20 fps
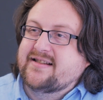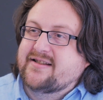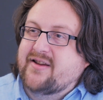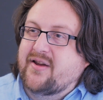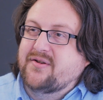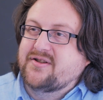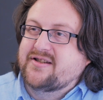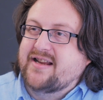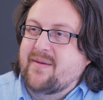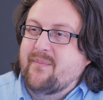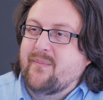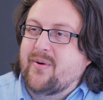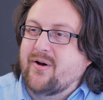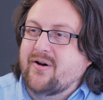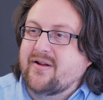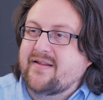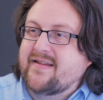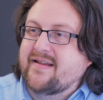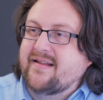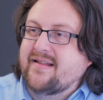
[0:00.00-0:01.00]
is hugely
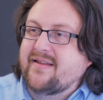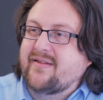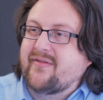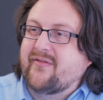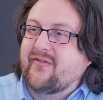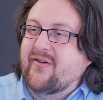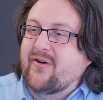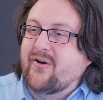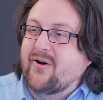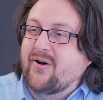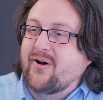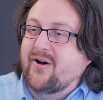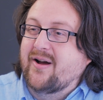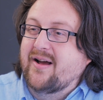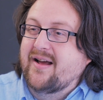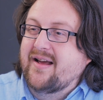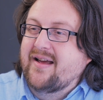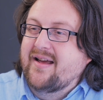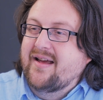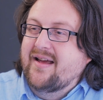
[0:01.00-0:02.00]
important
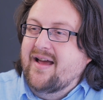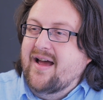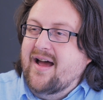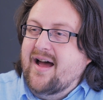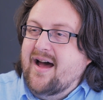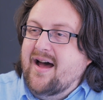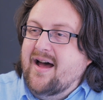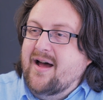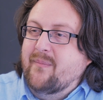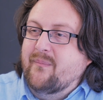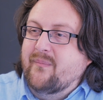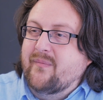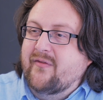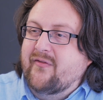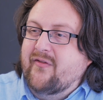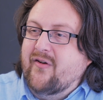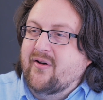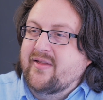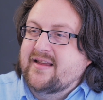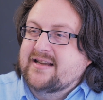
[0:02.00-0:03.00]
for
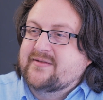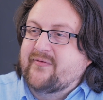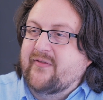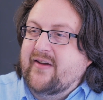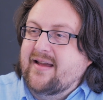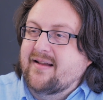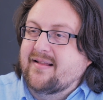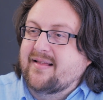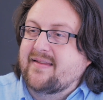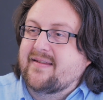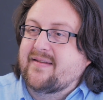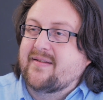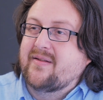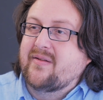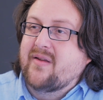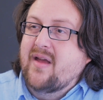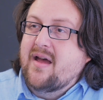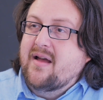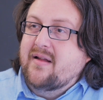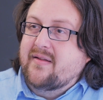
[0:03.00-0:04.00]
this field
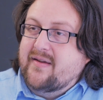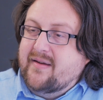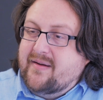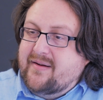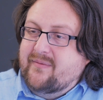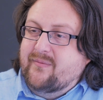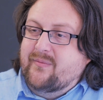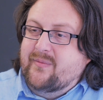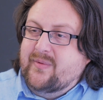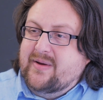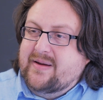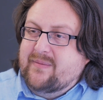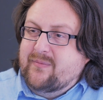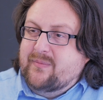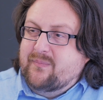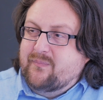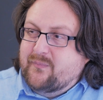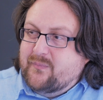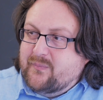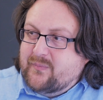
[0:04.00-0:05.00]
to
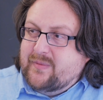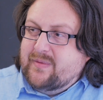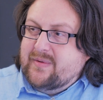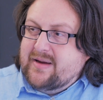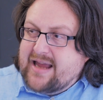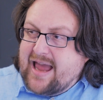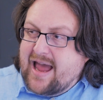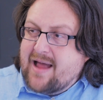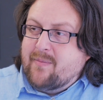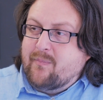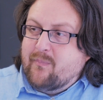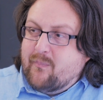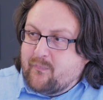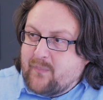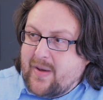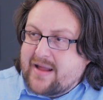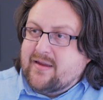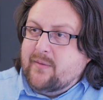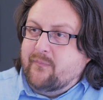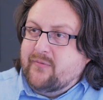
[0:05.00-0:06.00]
get
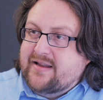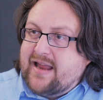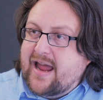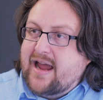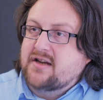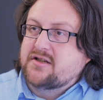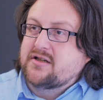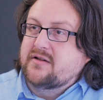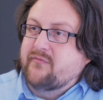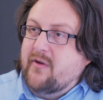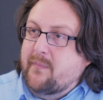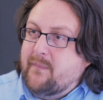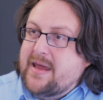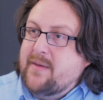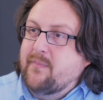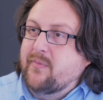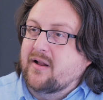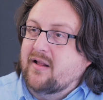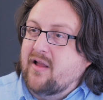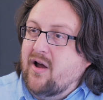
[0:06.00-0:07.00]
better protection for
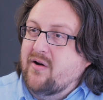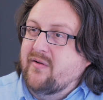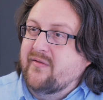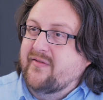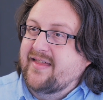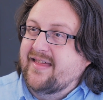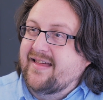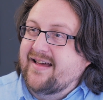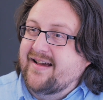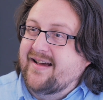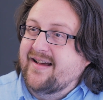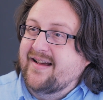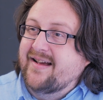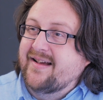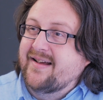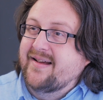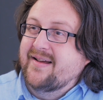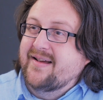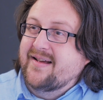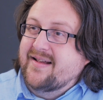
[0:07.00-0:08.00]
people over their
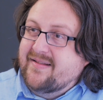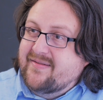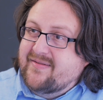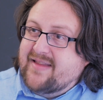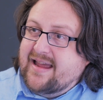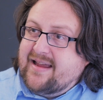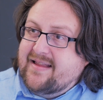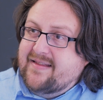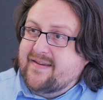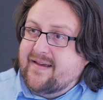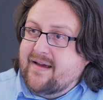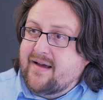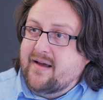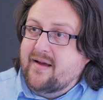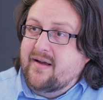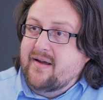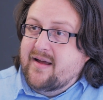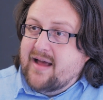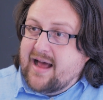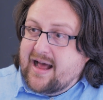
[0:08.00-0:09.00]

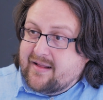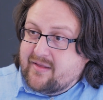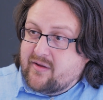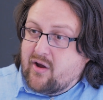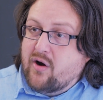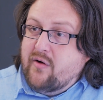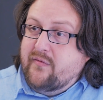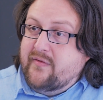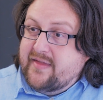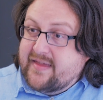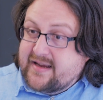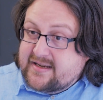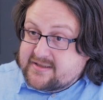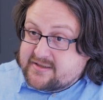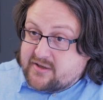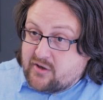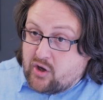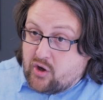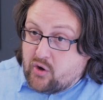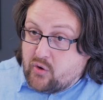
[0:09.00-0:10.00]
data and over
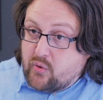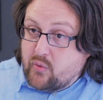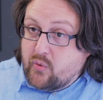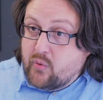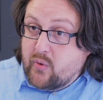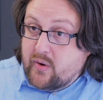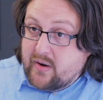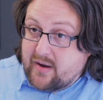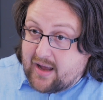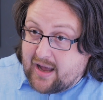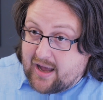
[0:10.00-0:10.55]
these new